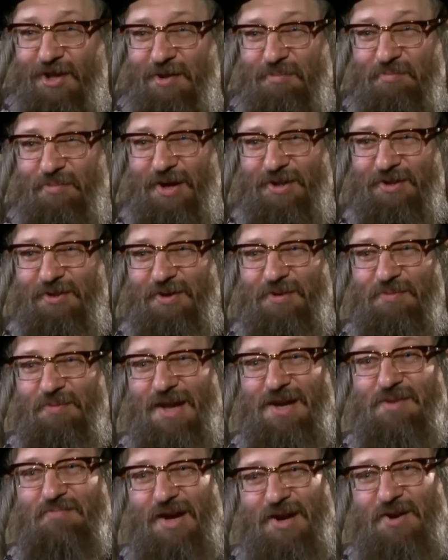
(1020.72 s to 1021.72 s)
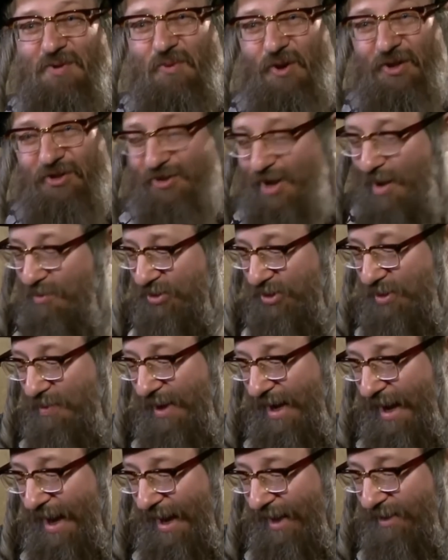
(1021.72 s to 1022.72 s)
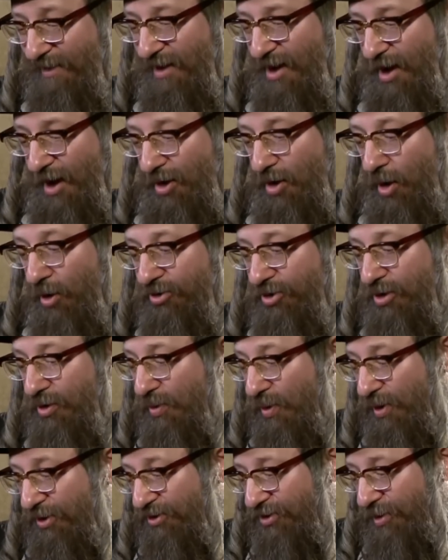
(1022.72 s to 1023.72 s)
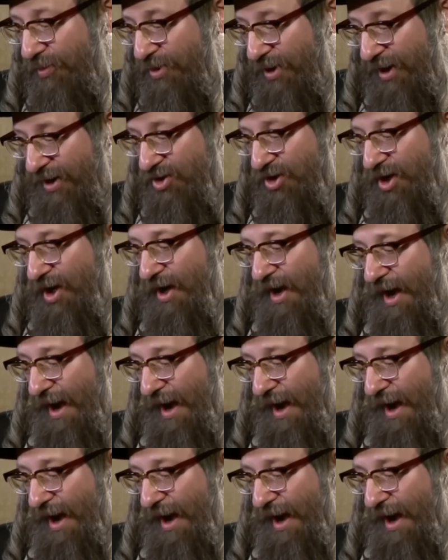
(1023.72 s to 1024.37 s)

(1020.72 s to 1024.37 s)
but if anybody who comes to Manhattan, goes across the bridge,